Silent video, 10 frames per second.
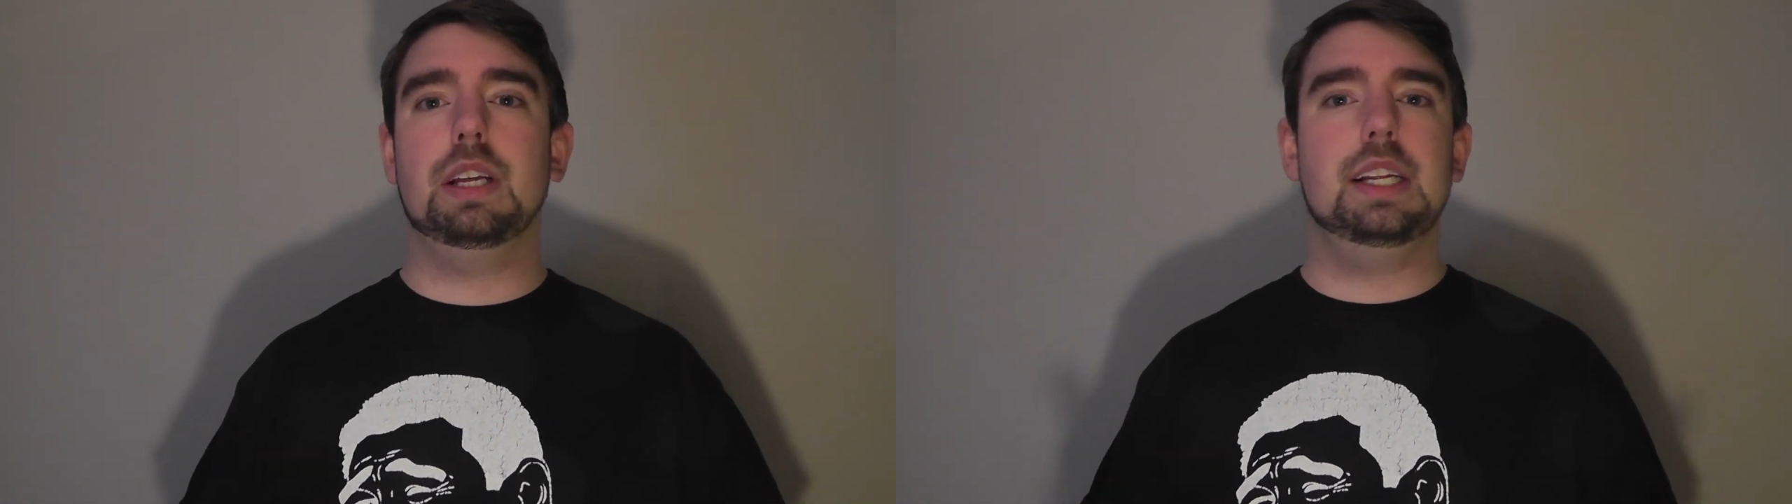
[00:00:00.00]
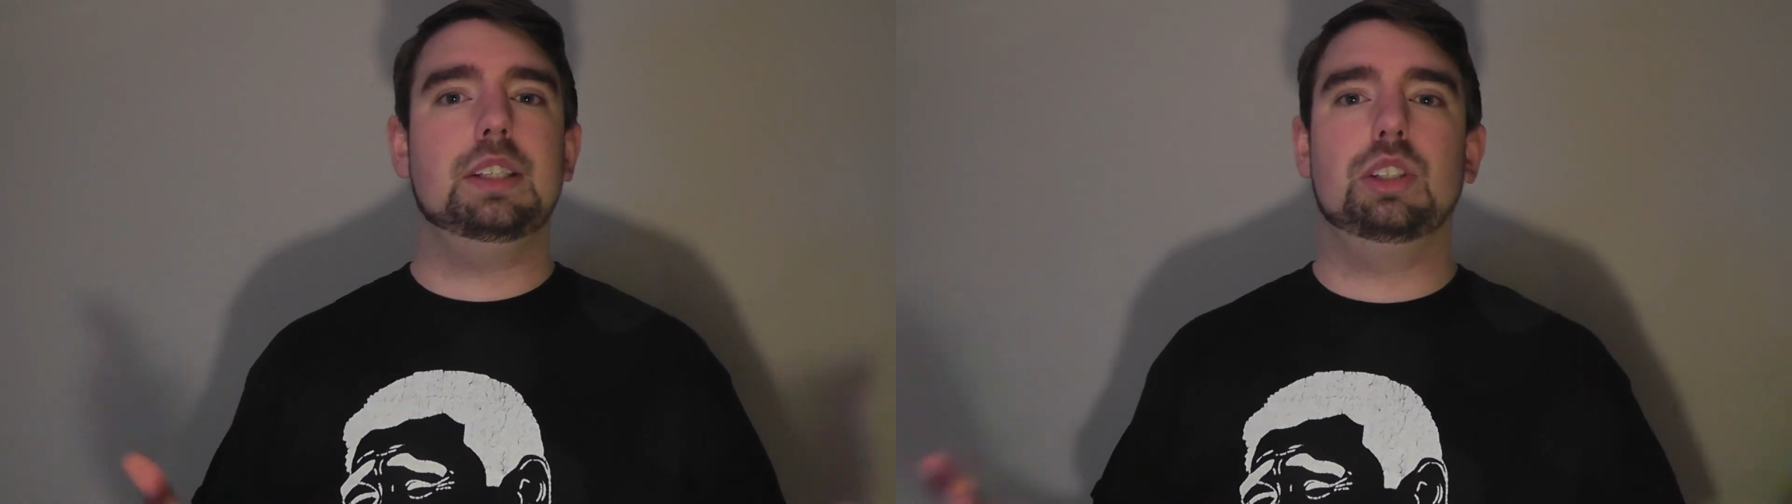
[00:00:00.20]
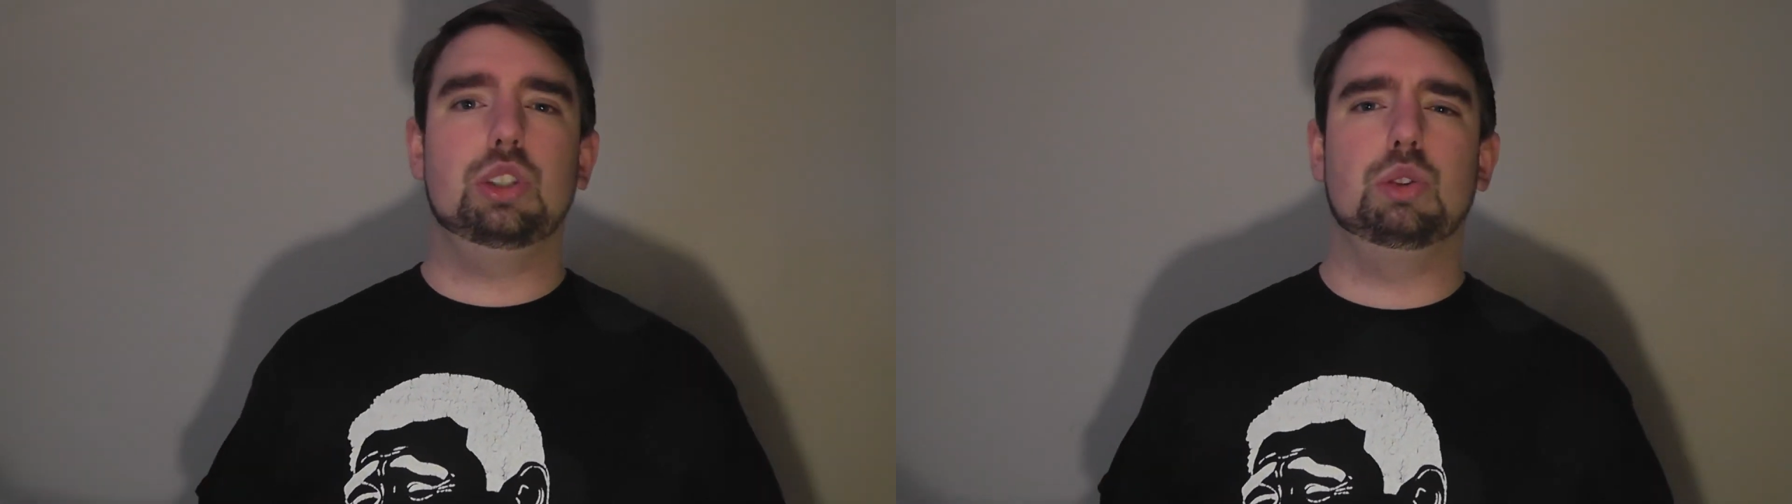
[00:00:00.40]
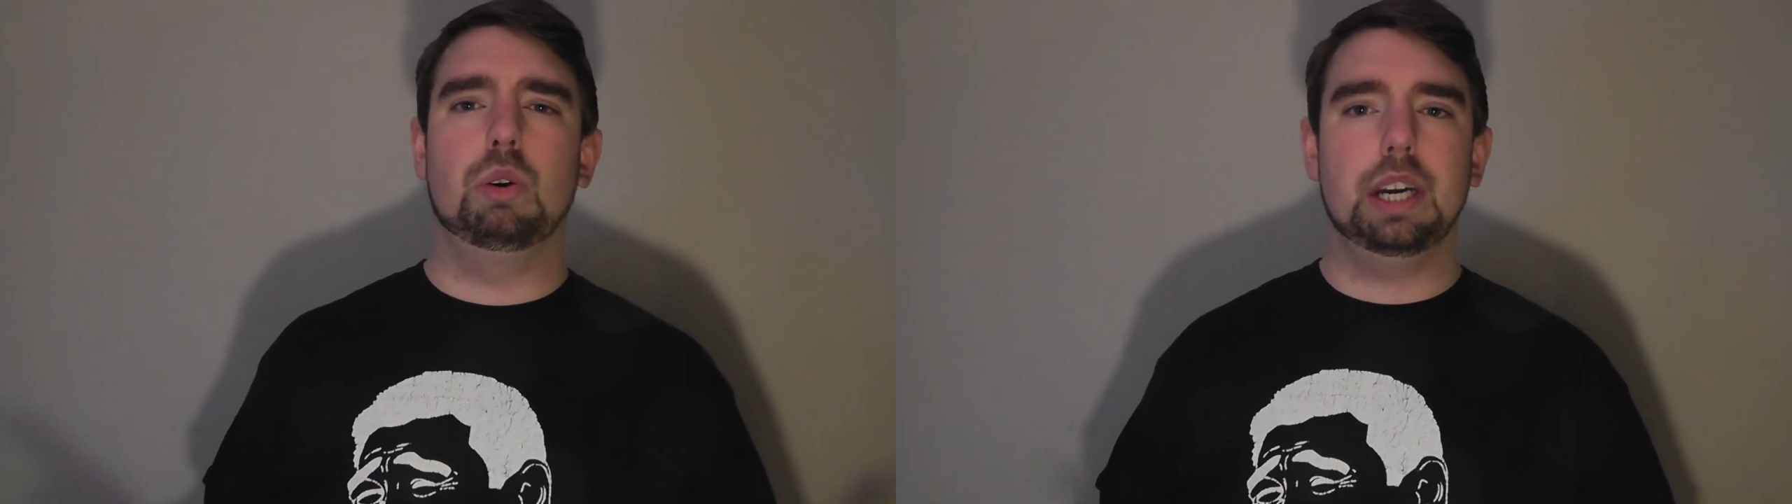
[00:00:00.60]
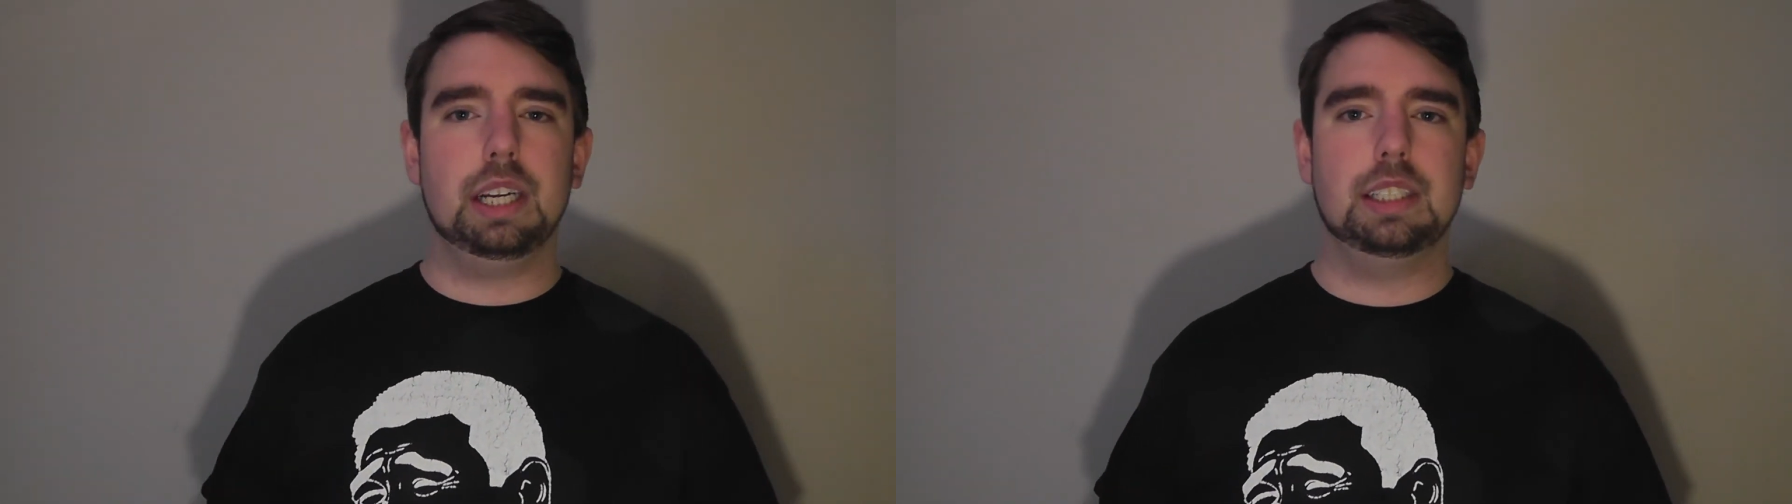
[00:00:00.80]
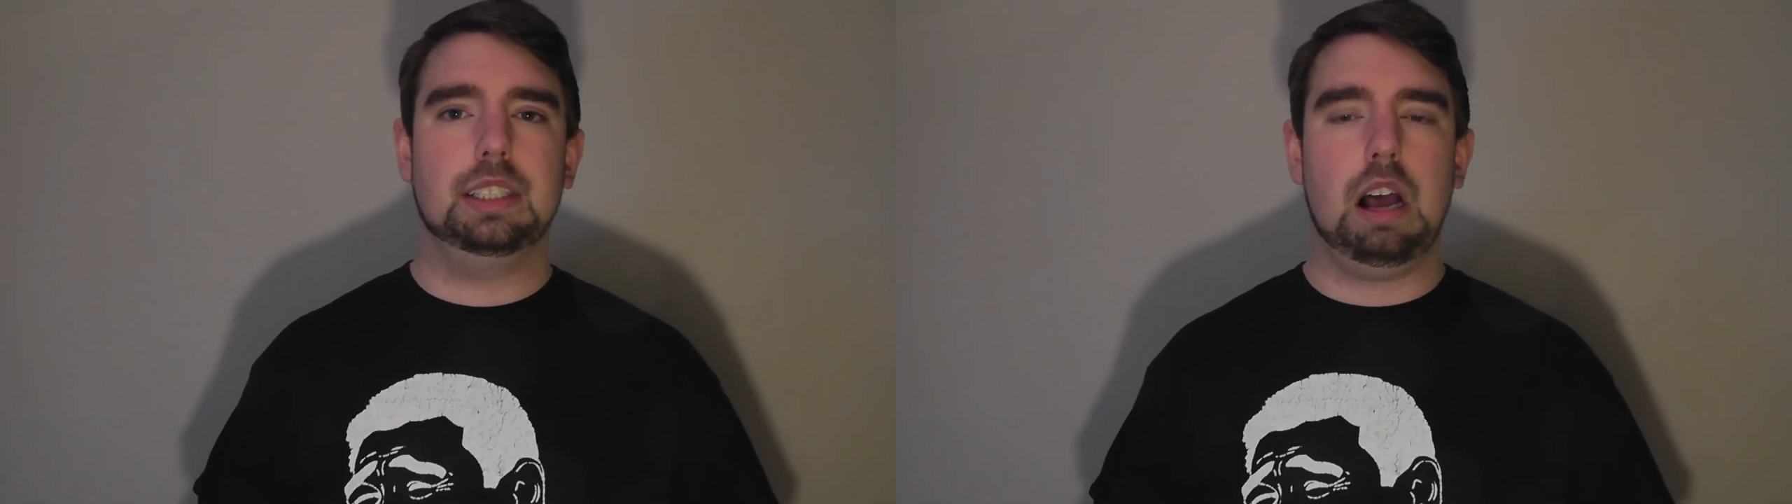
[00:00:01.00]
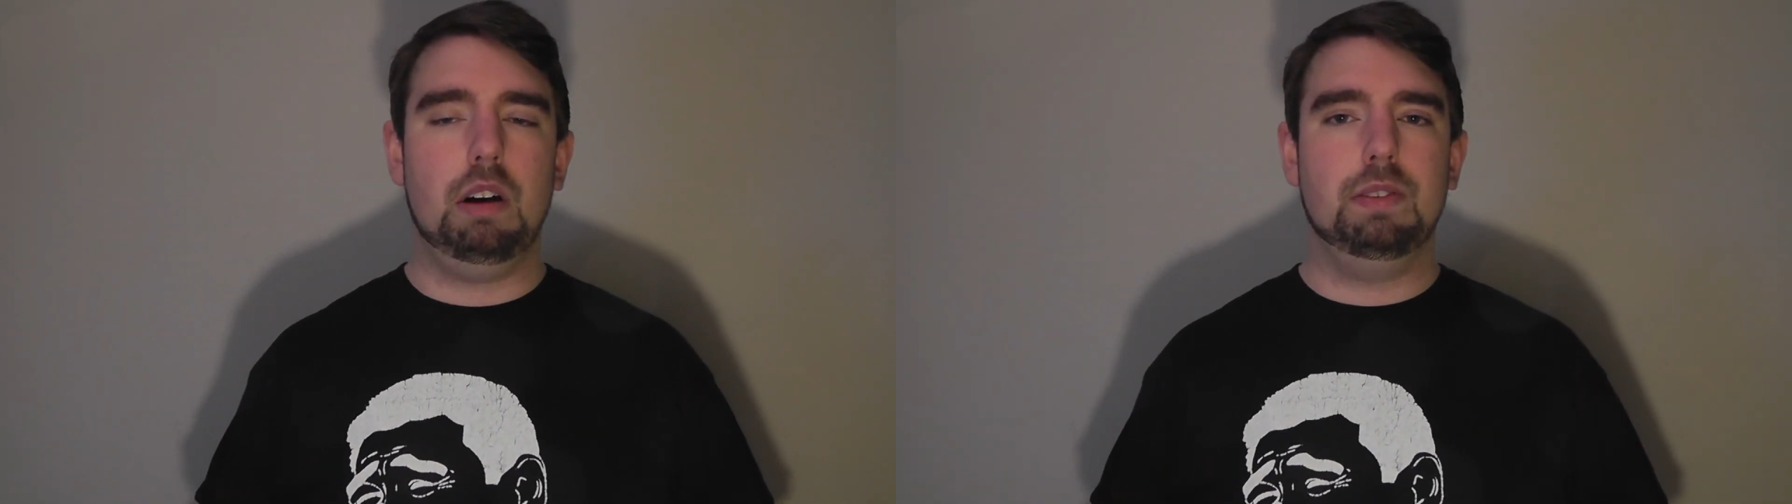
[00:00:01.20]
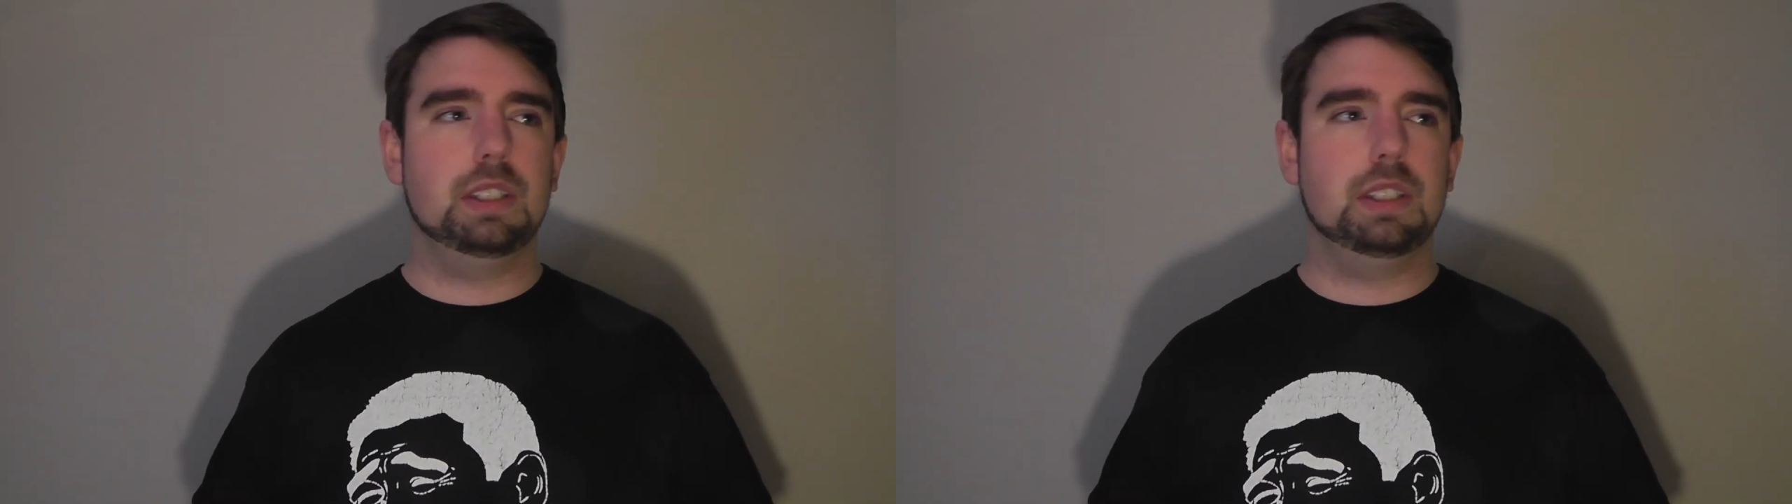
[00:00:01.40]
and it's destroying itself.